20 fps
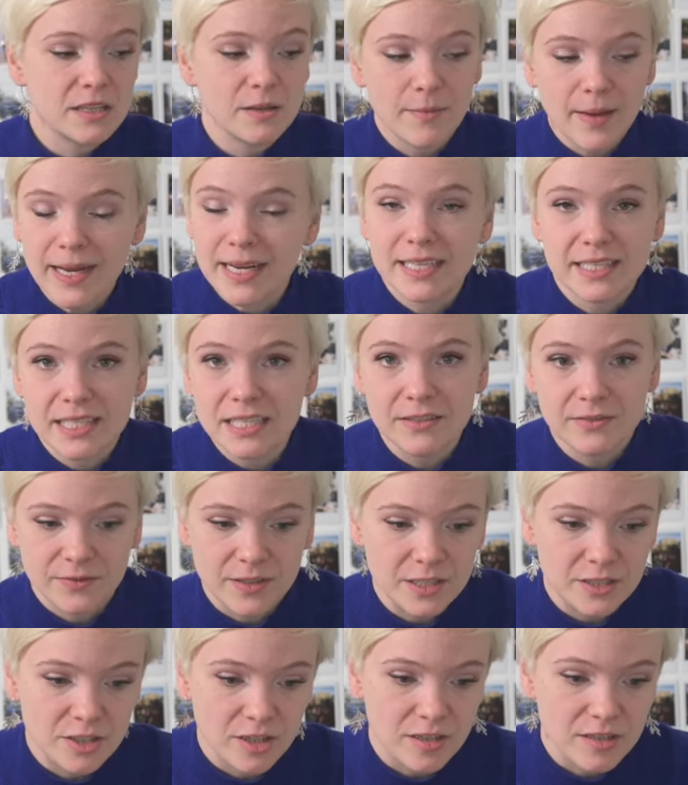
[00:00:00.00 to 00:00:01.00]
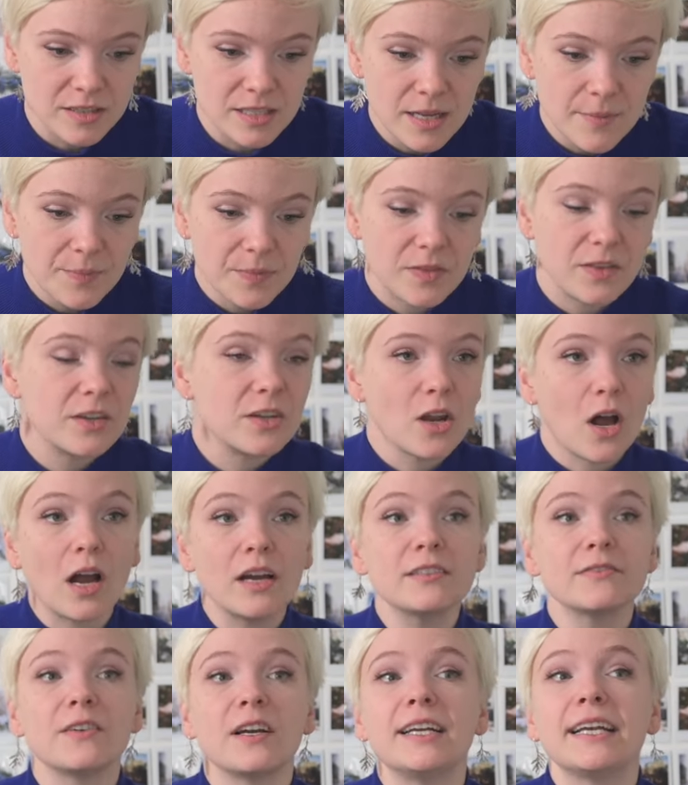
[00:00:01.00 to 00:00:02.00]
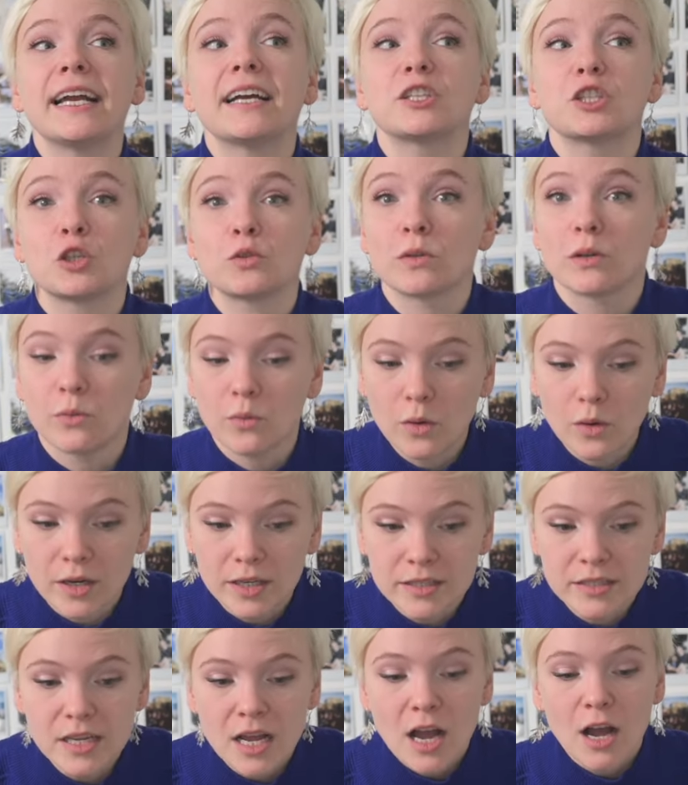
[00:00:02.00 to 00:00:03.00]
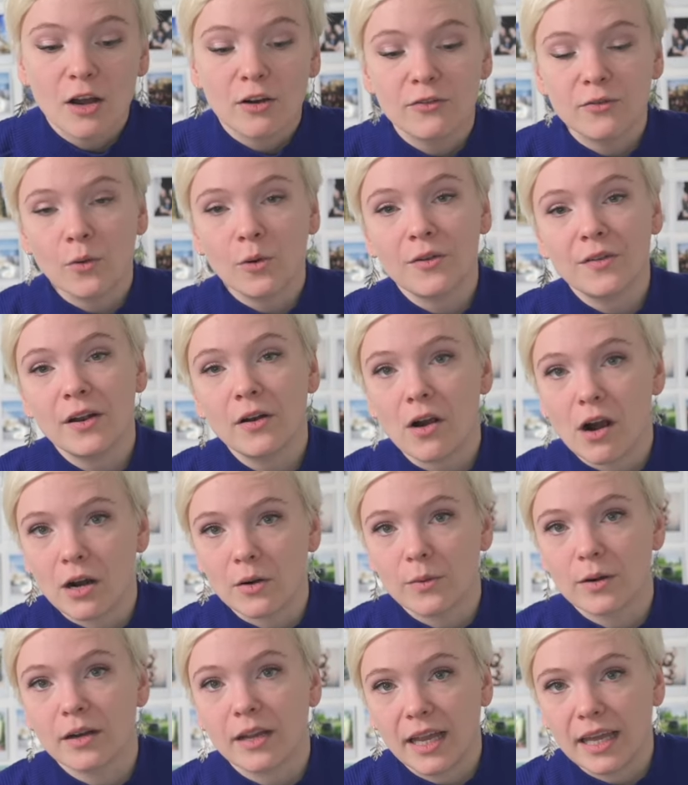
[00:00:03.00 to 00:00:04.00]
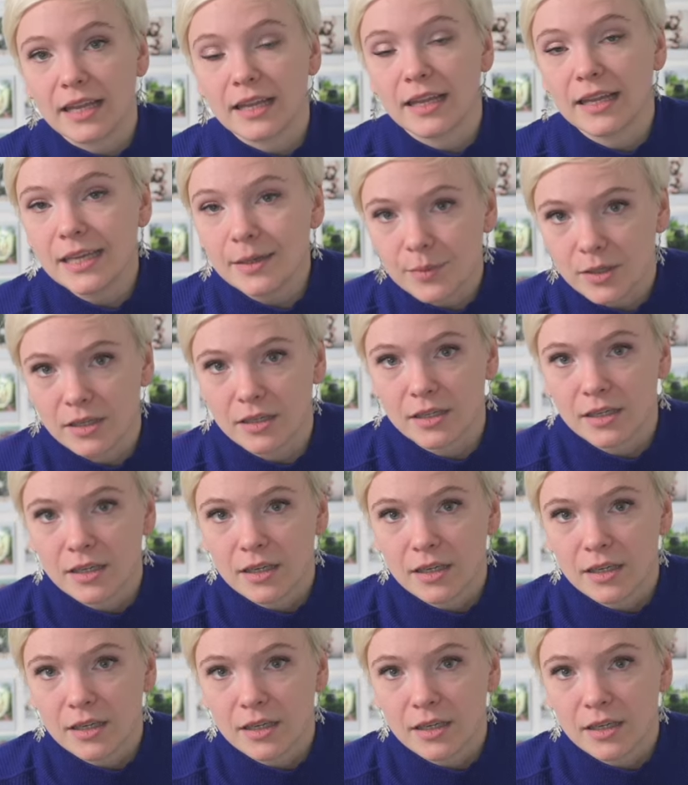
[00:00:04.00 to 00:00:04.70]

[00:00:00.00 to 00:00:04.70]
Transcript: the magazine features, the non-financial rewards for their artwork and labor.